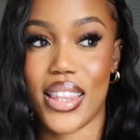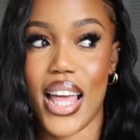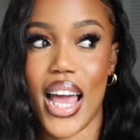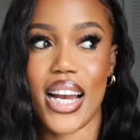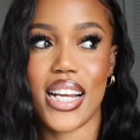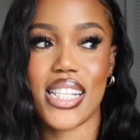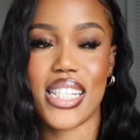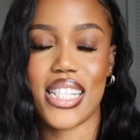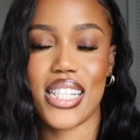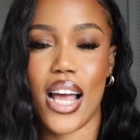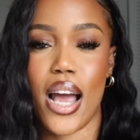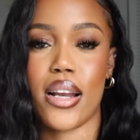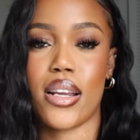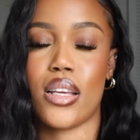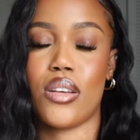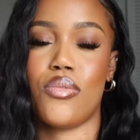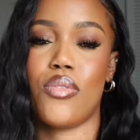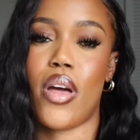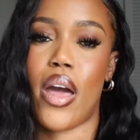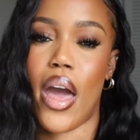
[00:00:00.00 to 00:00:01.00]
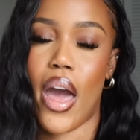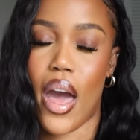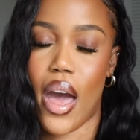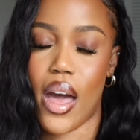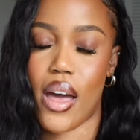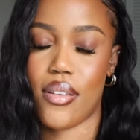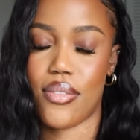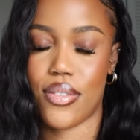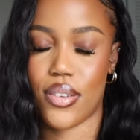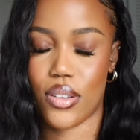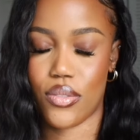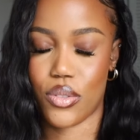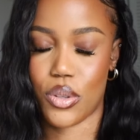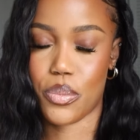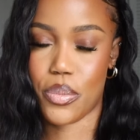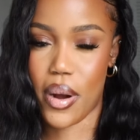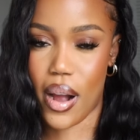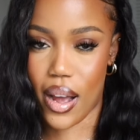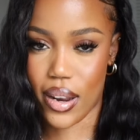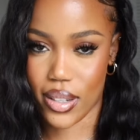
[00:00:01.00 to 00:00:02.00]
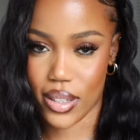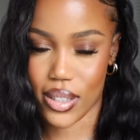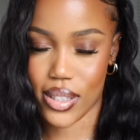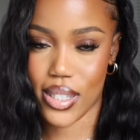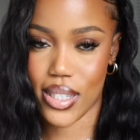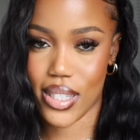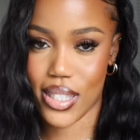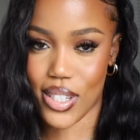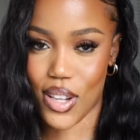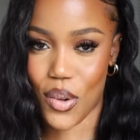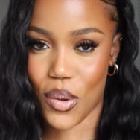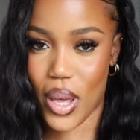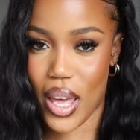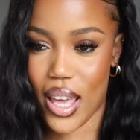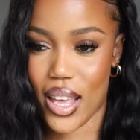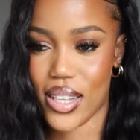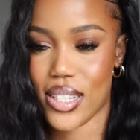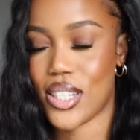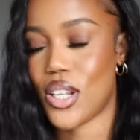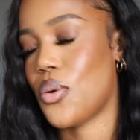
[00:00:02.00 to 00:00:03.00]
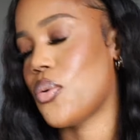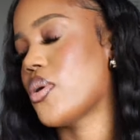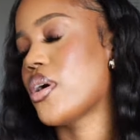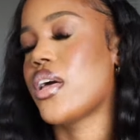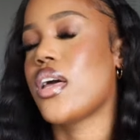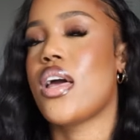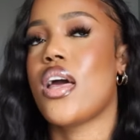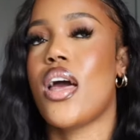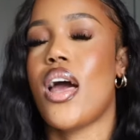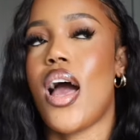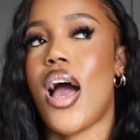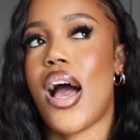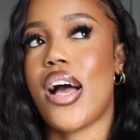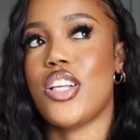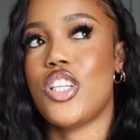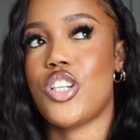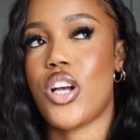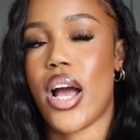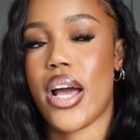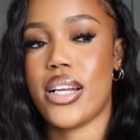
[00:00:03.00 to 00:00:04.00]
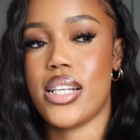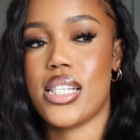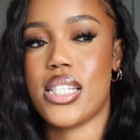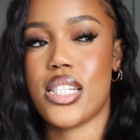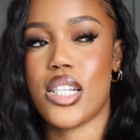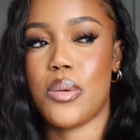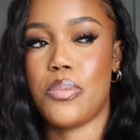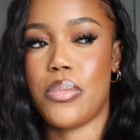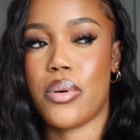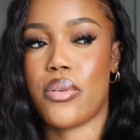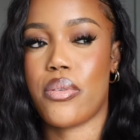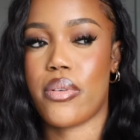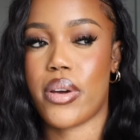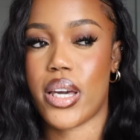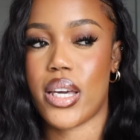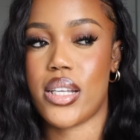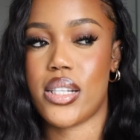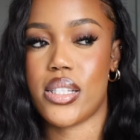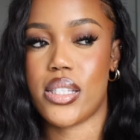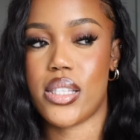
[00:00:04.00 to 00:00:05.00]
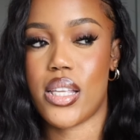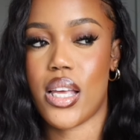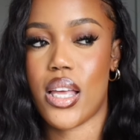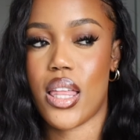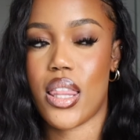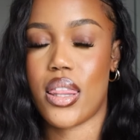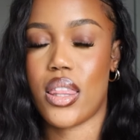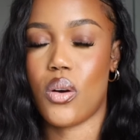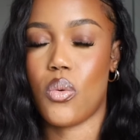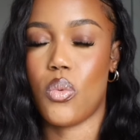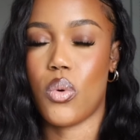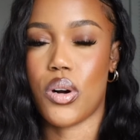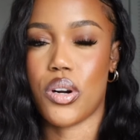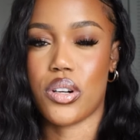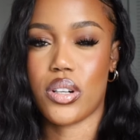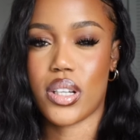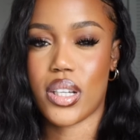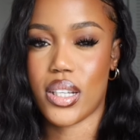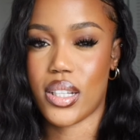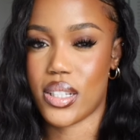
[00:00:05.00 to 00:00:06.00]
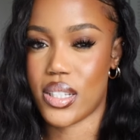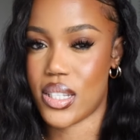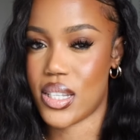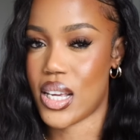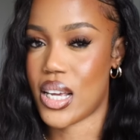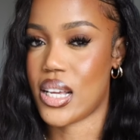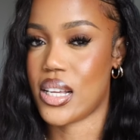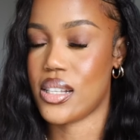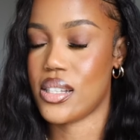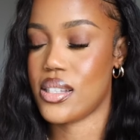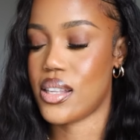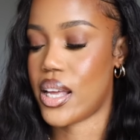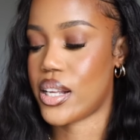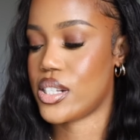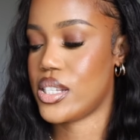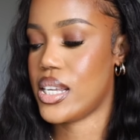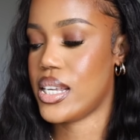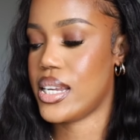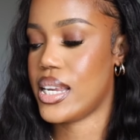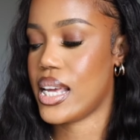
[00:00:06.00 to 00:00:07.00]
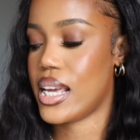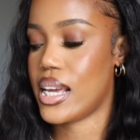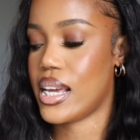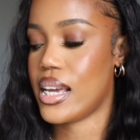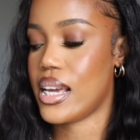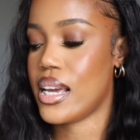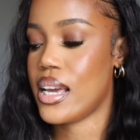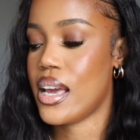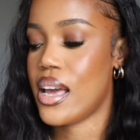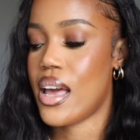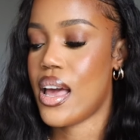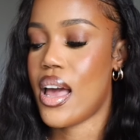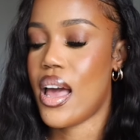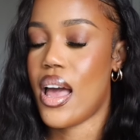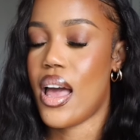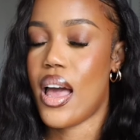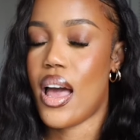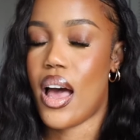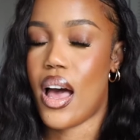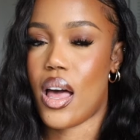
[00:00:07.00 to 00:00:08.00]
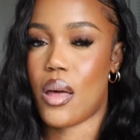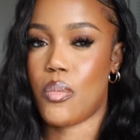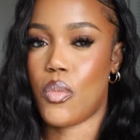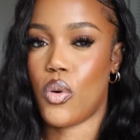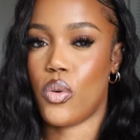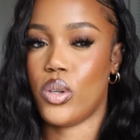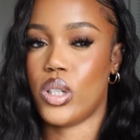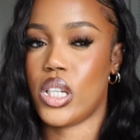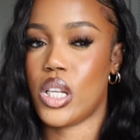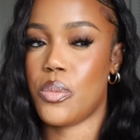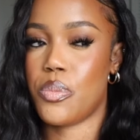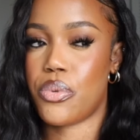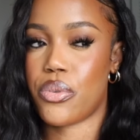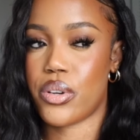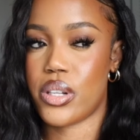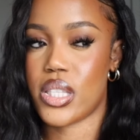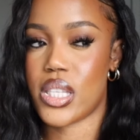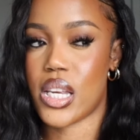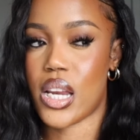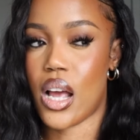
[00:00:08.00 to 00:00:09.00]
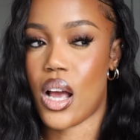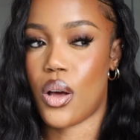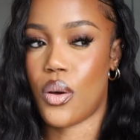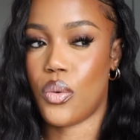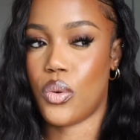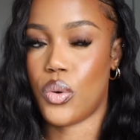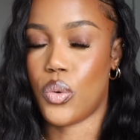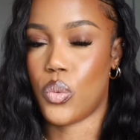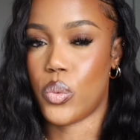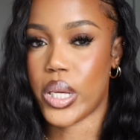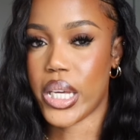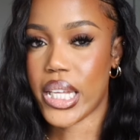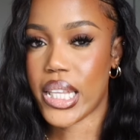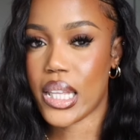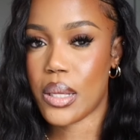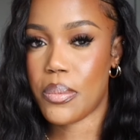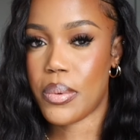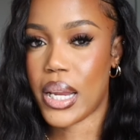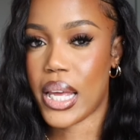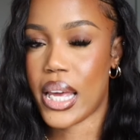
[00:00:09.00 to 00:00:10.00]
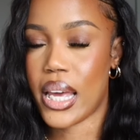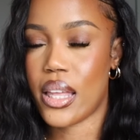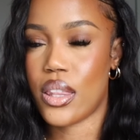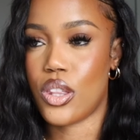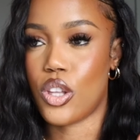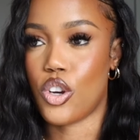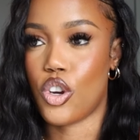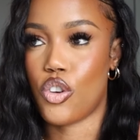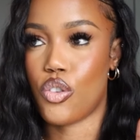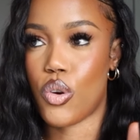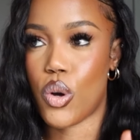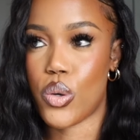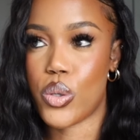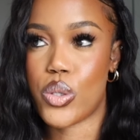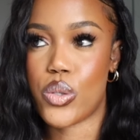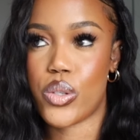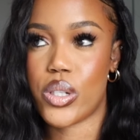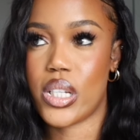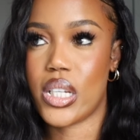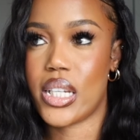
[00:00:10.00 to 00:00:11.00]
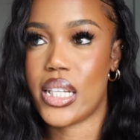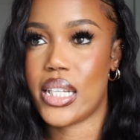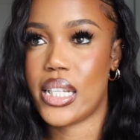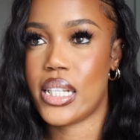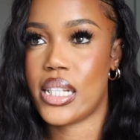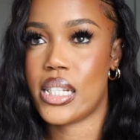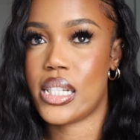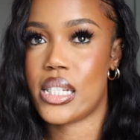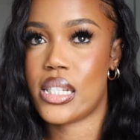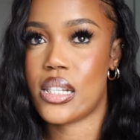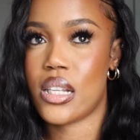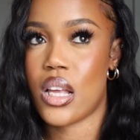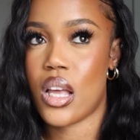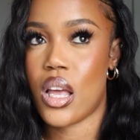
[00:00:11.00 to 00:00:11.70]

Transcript: That is not even half of the products. Okay, so I try to separate the work in days. Like today, I'm only printing out the weekly plan, the grocery list,